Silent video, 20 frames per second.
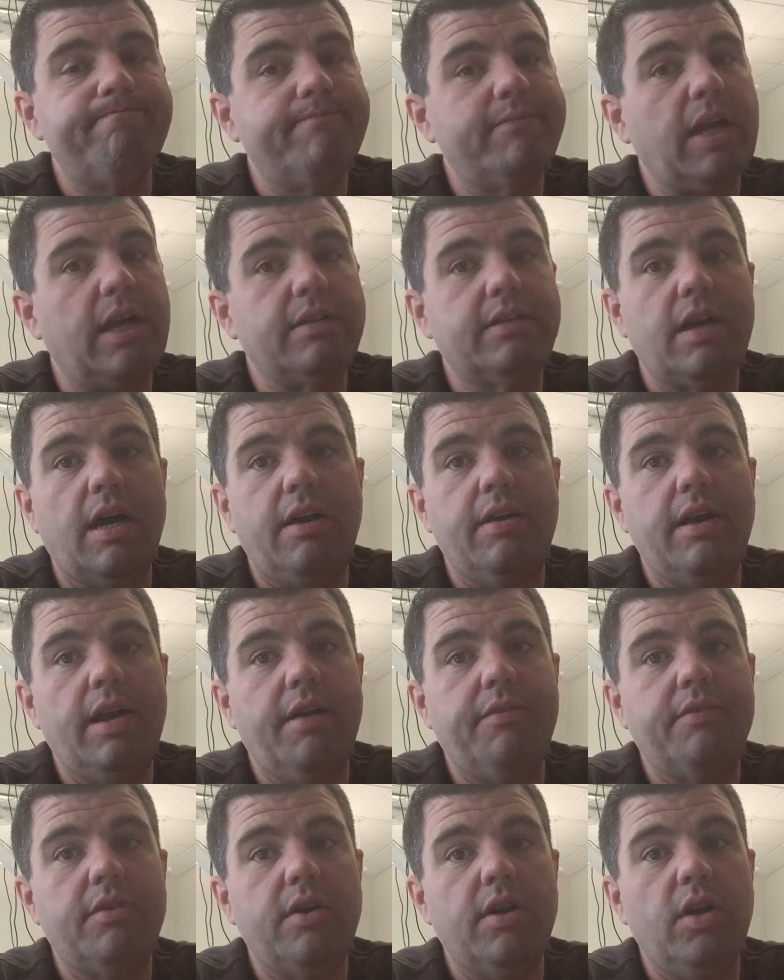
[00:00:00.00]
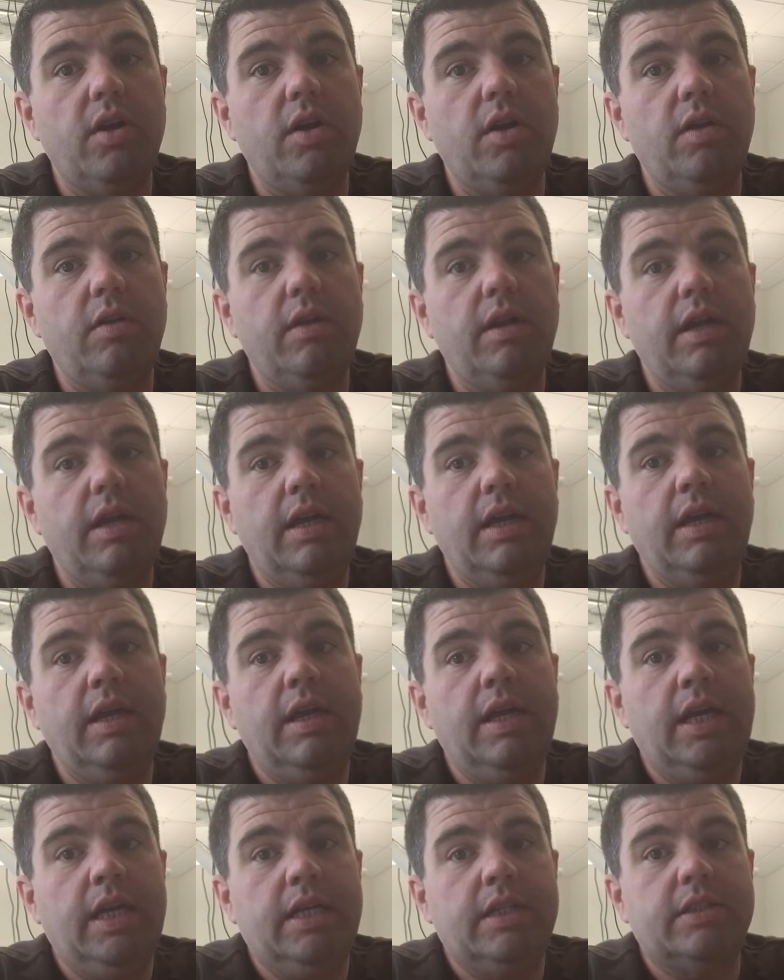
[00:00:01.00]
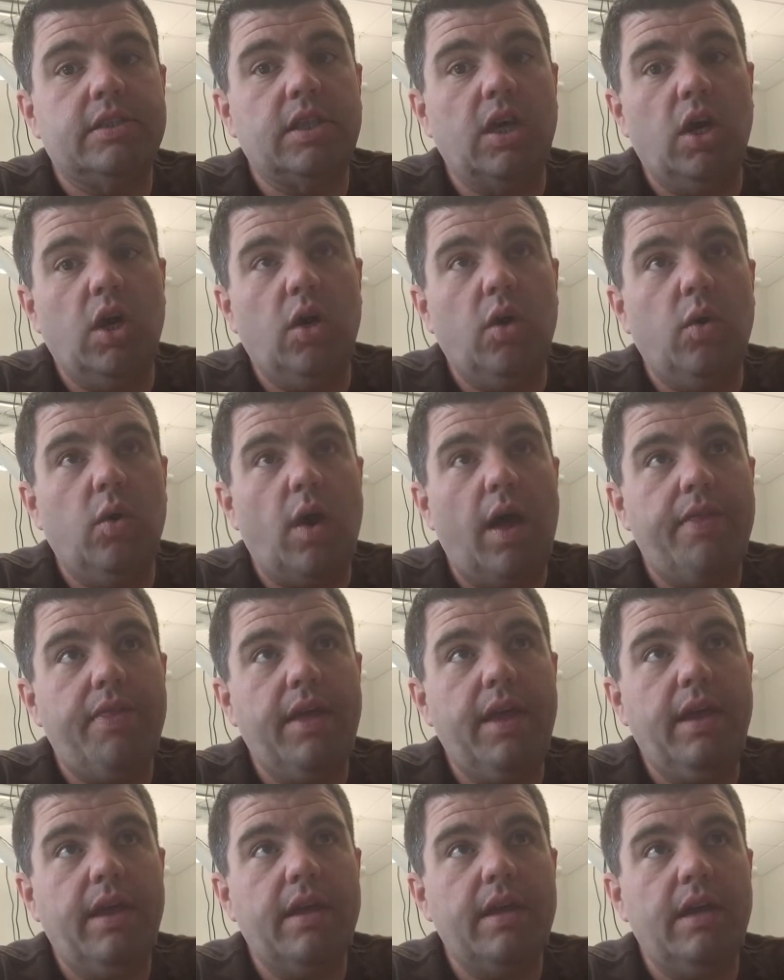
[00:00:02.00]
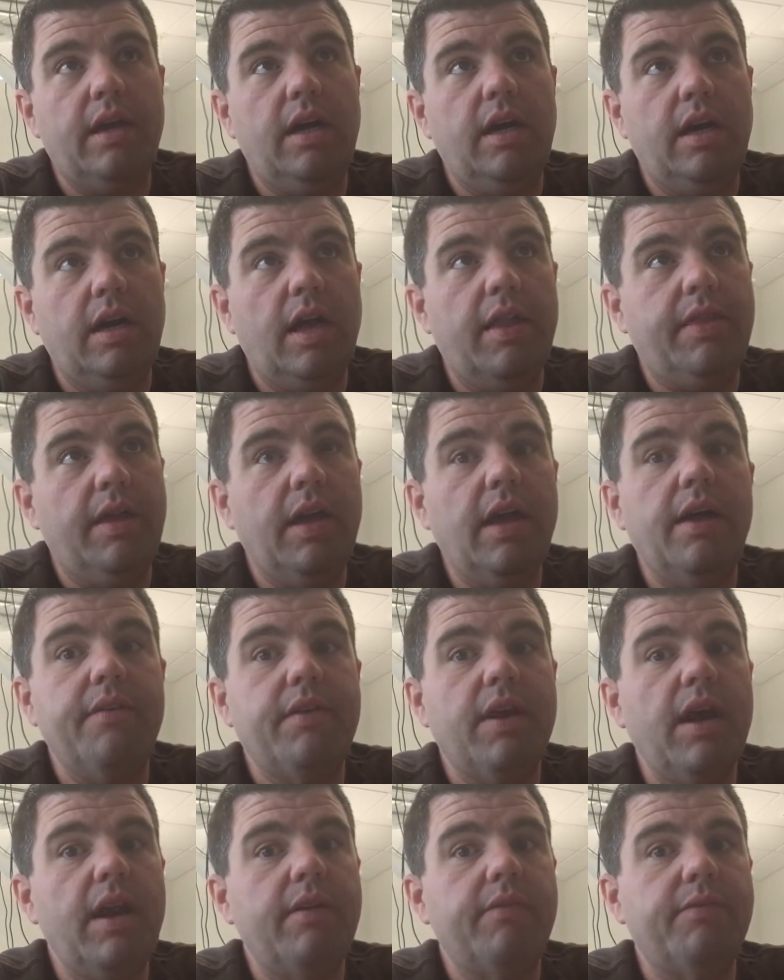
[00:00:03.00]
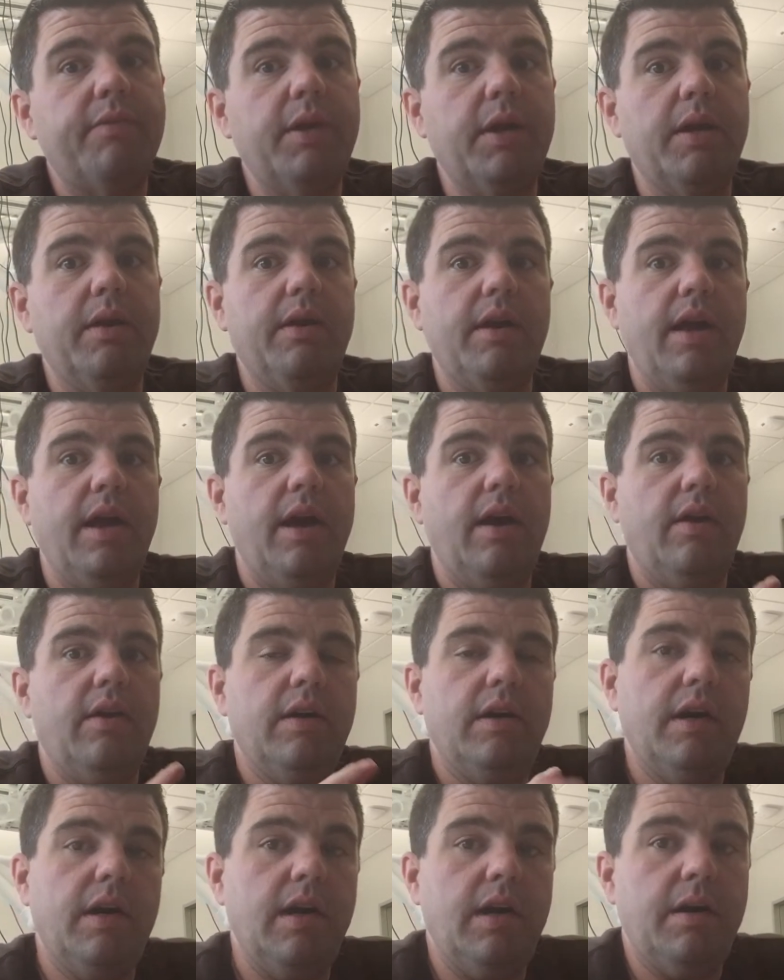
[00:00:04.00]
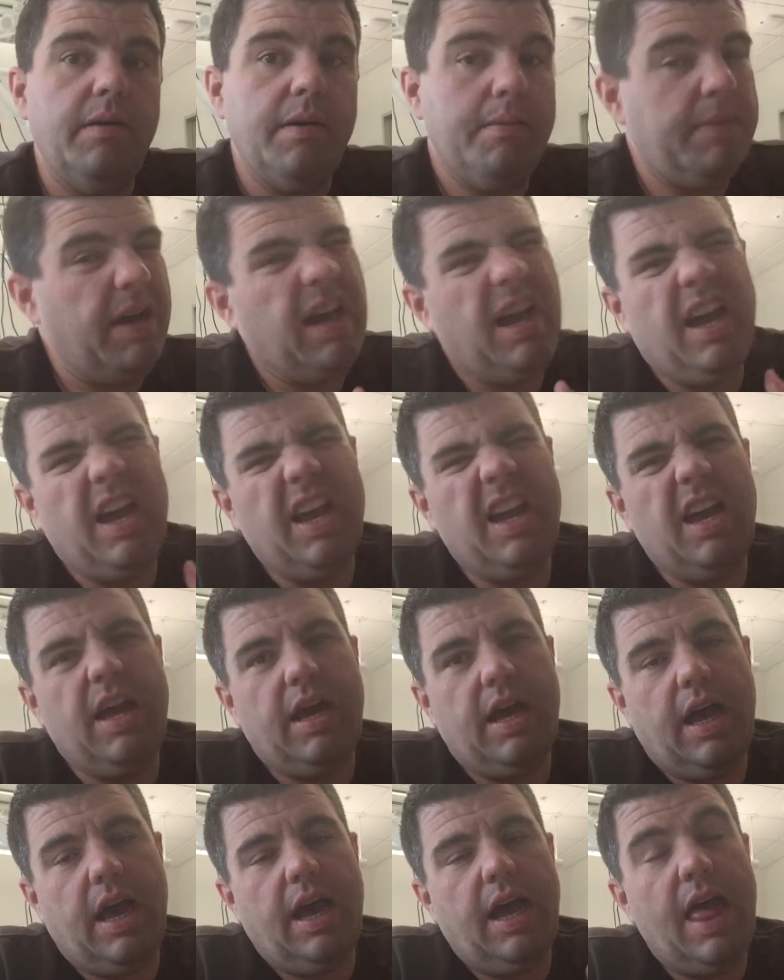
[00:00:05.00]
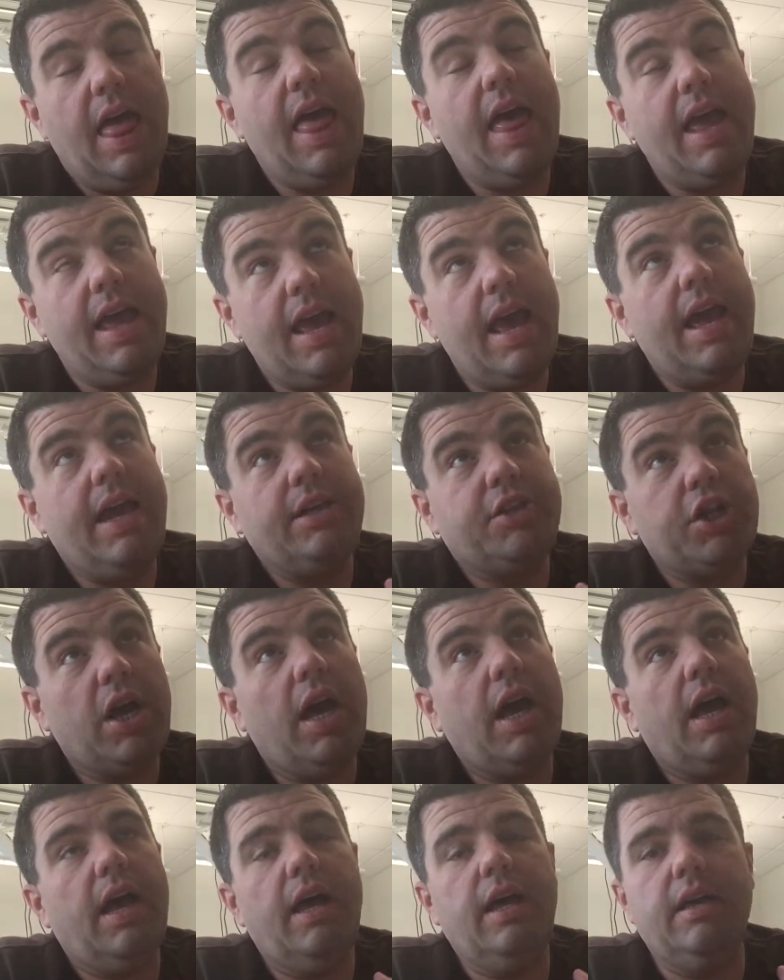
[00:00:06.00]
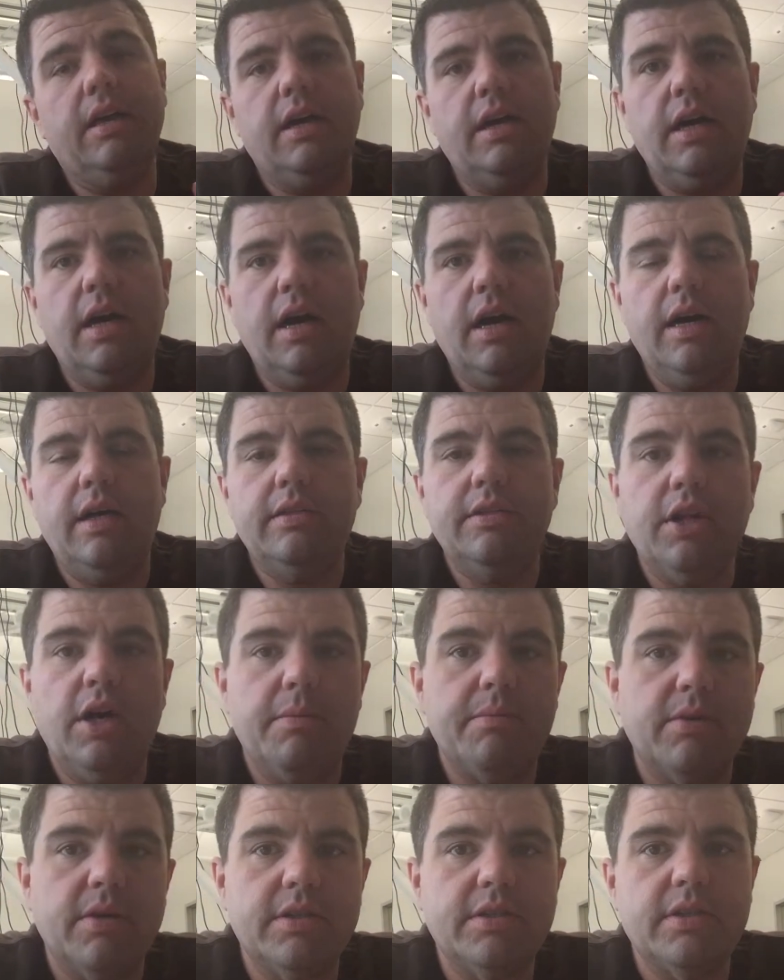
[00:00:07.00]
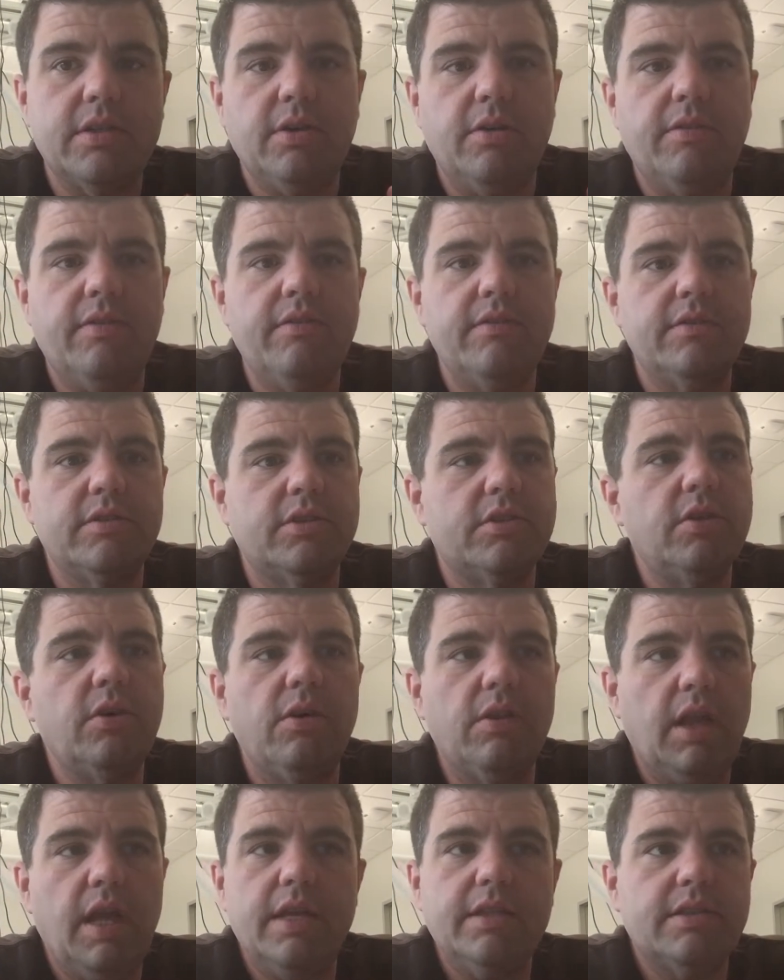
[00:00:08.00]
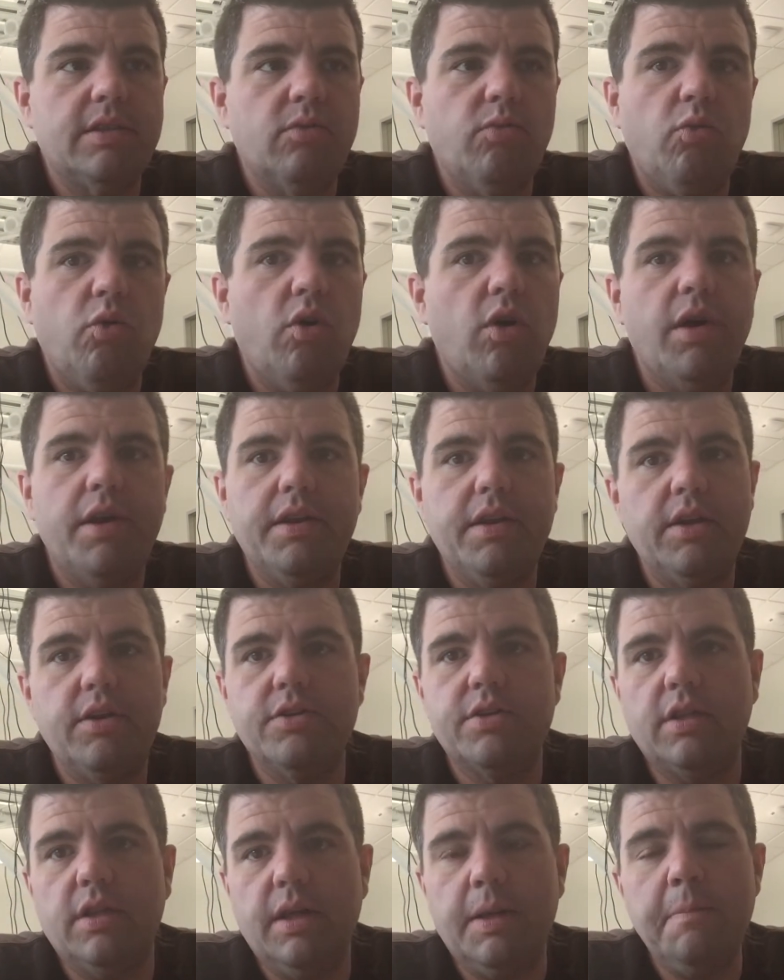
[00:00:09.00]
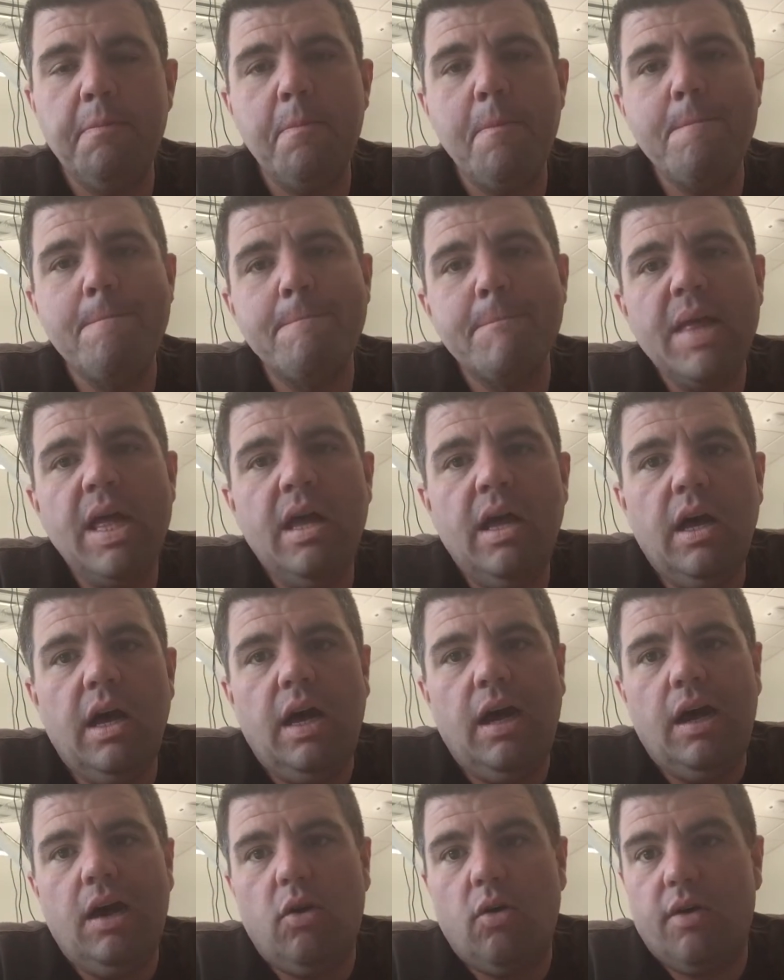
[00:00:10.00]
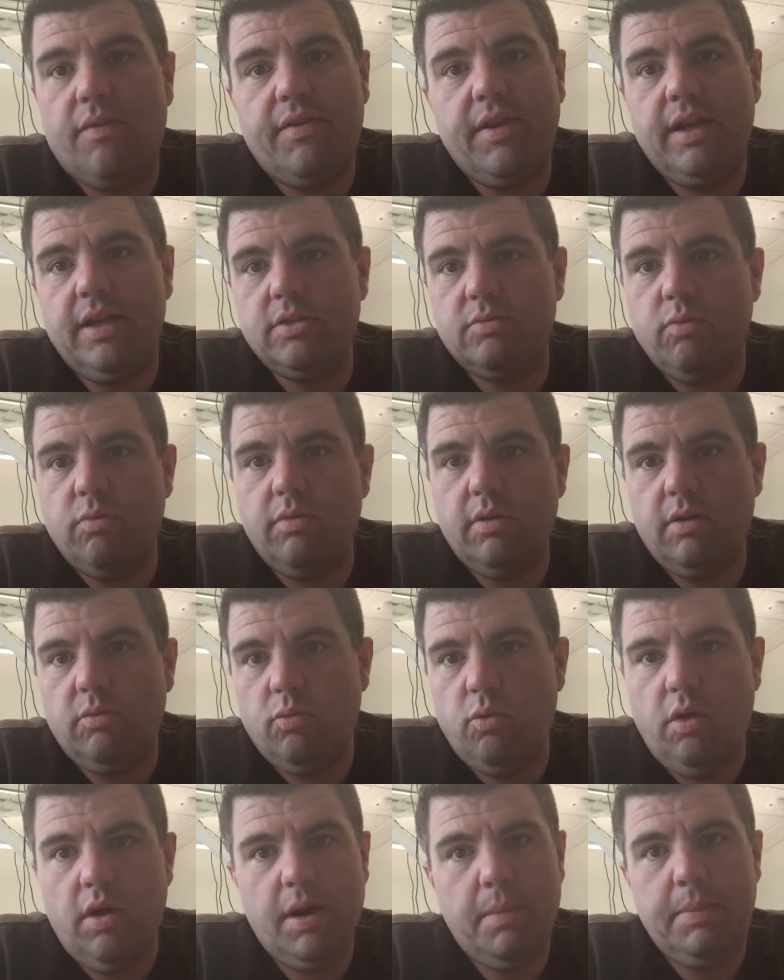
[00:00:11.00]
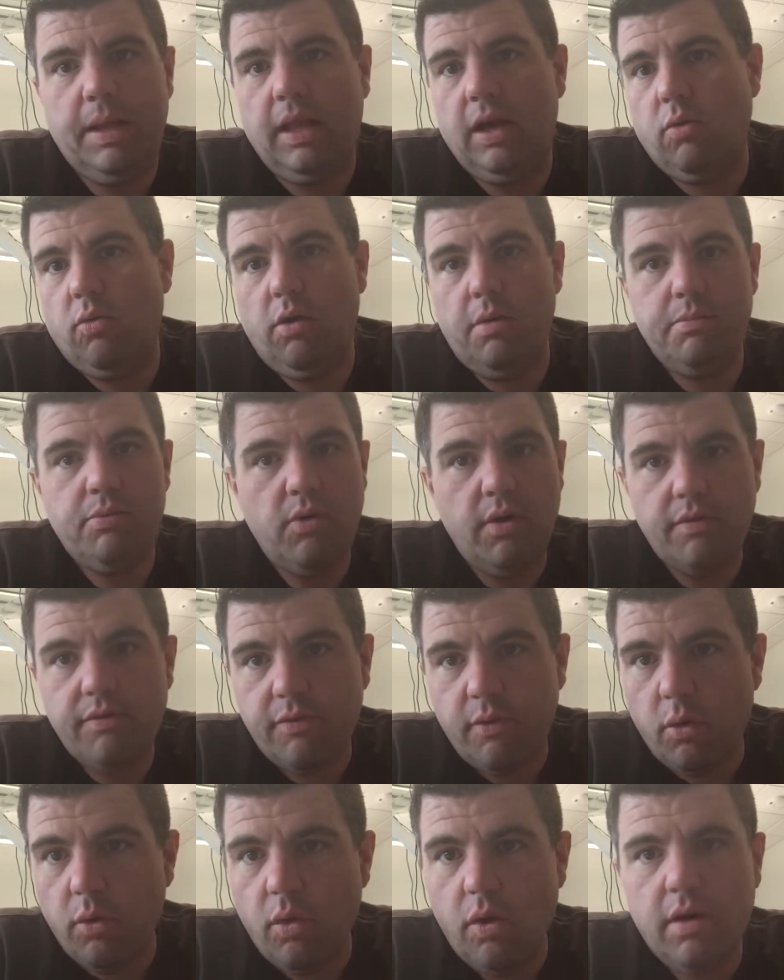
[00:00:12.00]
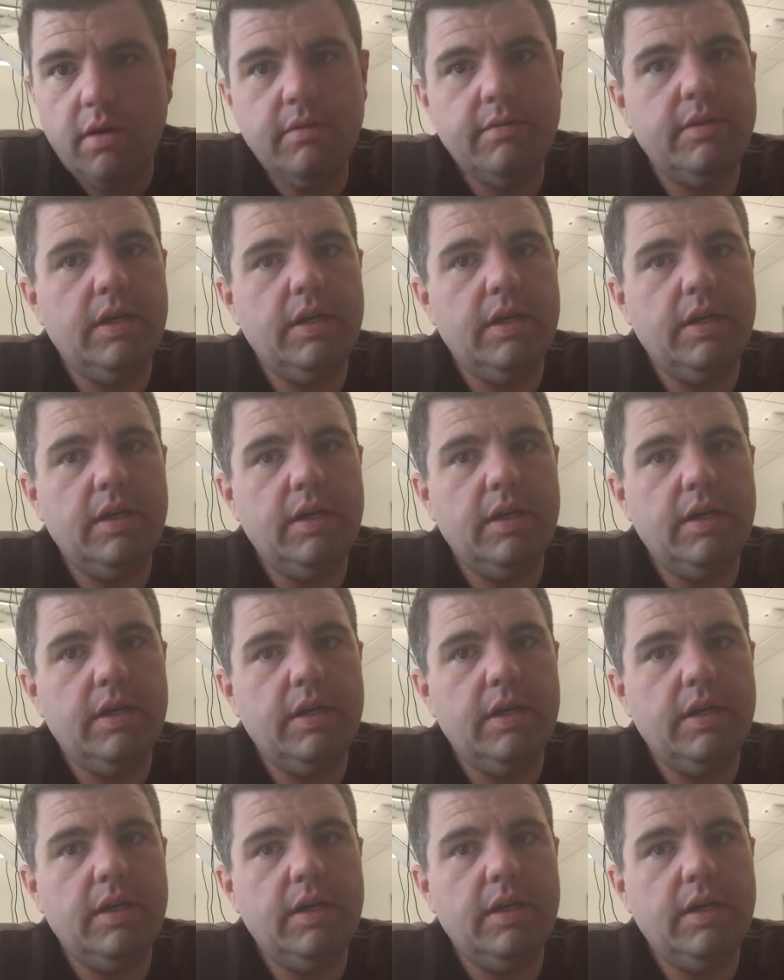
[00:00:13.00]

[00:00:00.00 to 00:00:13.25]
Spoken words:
not tired in the afternoon. So I think I've got it figured out. And my AHI number is still less than 1 usually, or if it is 1, it'd be like 1.4.